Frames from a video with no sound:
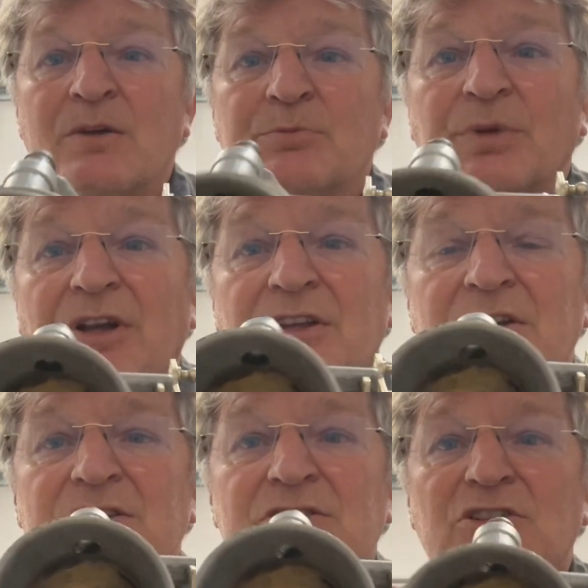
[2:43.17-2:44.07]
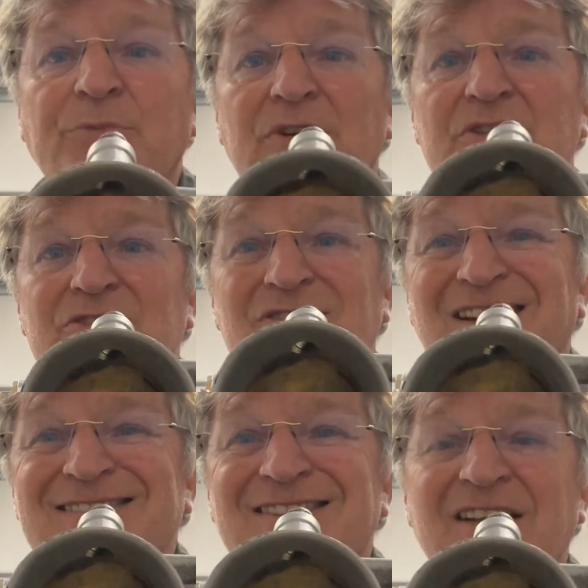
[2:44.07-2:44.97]
But you need to stop it
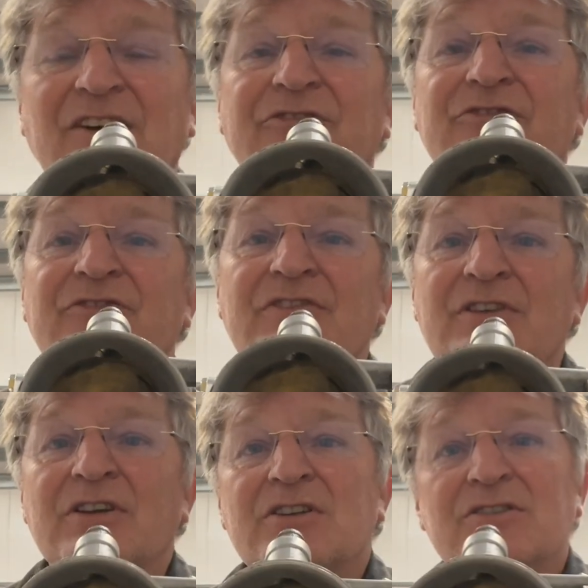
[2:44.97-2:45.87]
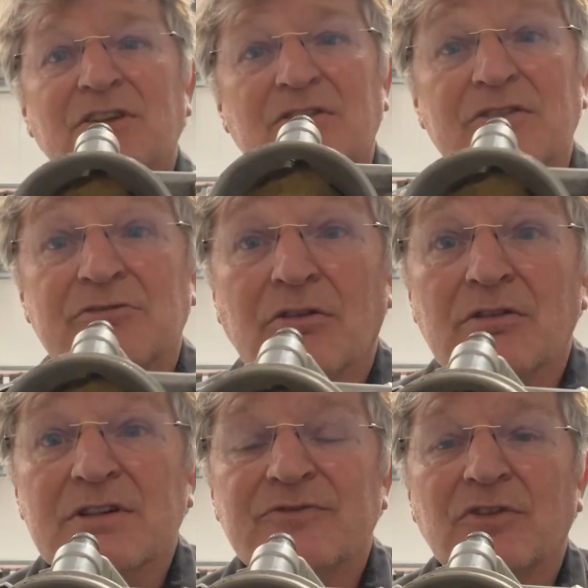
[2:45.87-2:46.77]
just enough so that the throttle
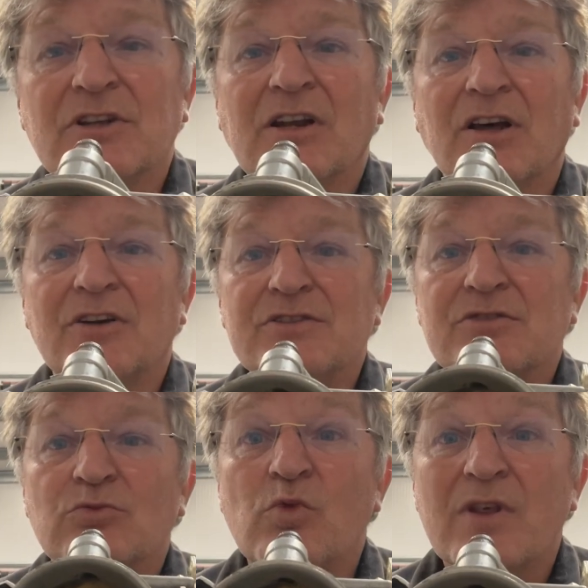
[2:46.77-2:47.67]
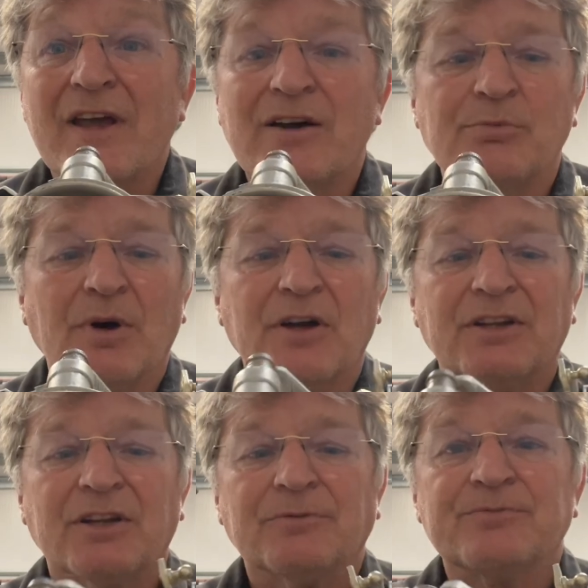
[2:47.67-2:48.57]
is fully closed without
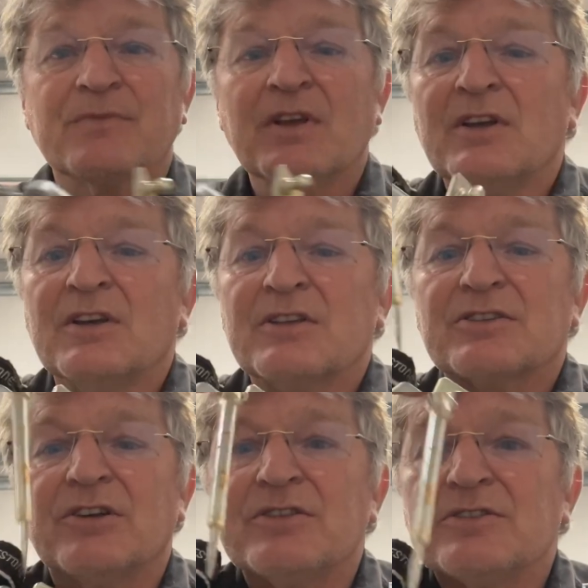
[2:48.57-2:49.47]
binding. So you